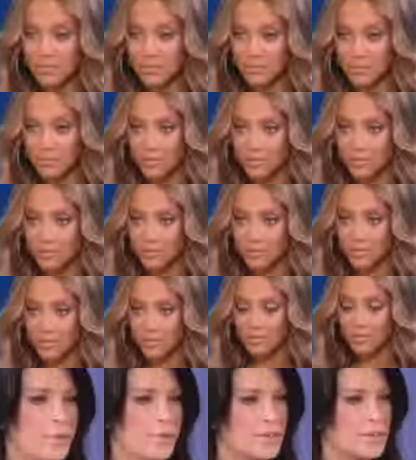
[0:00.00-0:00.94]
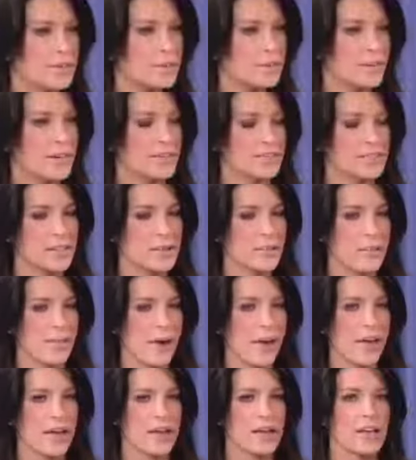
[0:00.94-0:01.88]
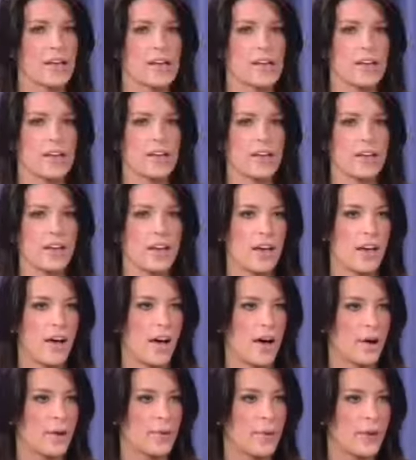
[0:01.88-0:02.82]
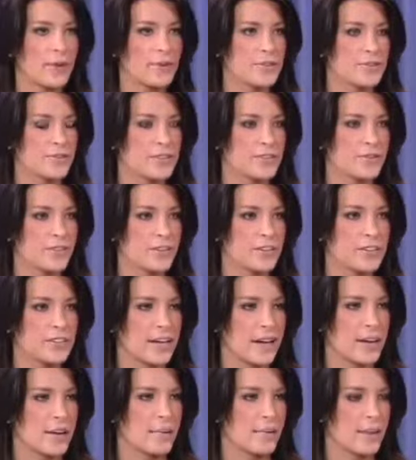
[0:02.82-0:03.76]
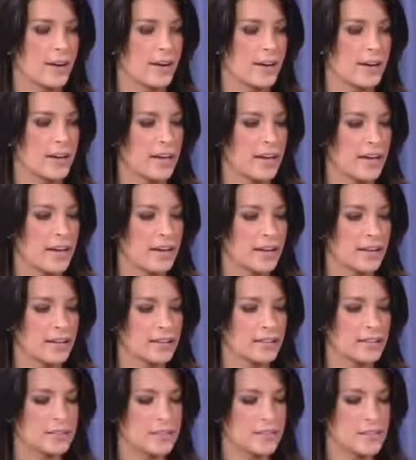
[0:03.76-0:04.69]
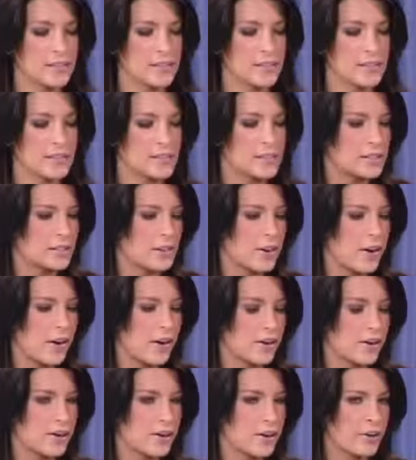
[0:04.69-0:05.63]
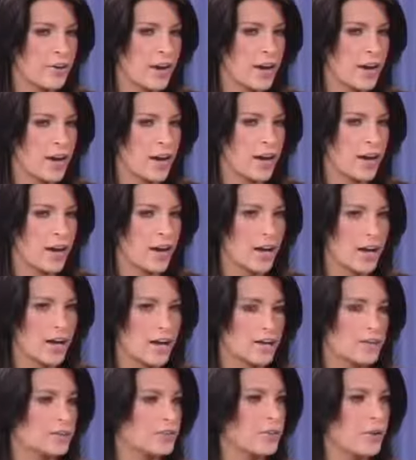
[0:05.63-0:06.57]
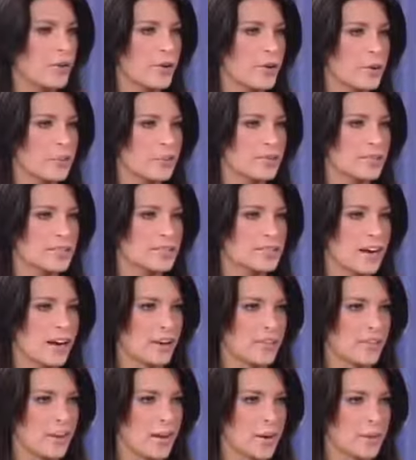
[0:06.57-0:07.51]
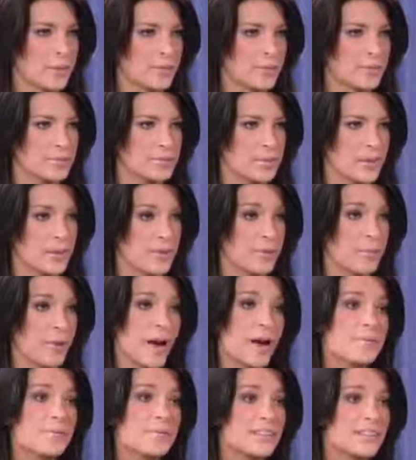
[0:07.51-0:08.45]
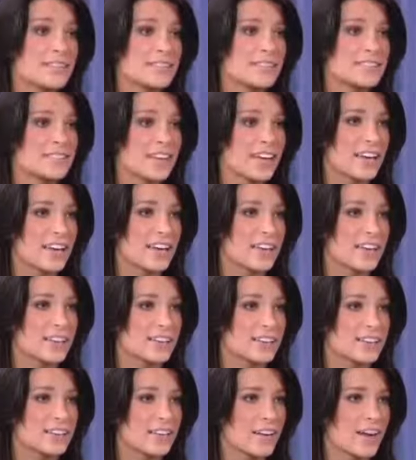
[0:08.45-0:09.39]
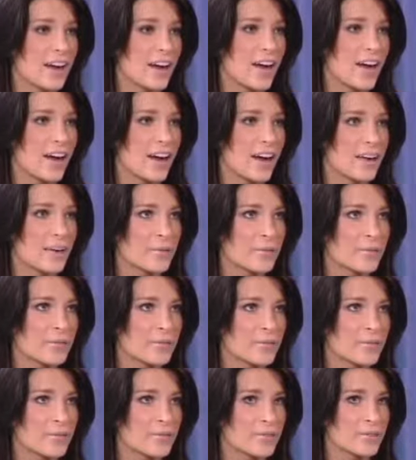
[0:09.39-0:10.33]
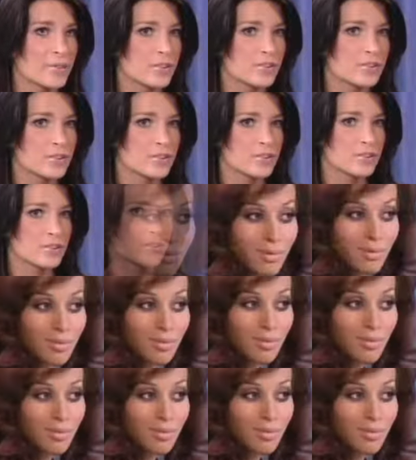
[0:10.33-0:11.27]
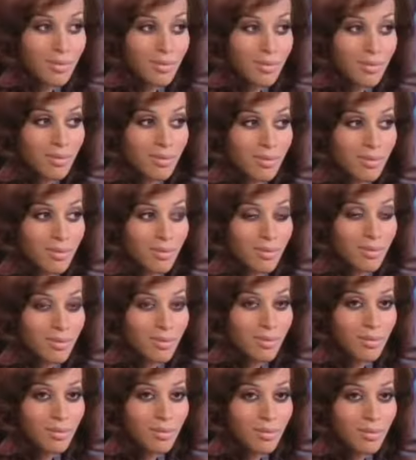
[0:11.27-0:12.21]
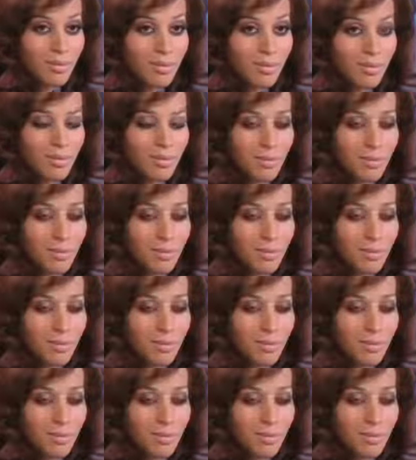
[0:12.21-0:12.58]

or something like that, which there wasn't, but I was just freaked out about it. And, you know, growing up in the South, I'm Southern Baptist, and I'm, you know, a strong Christian. And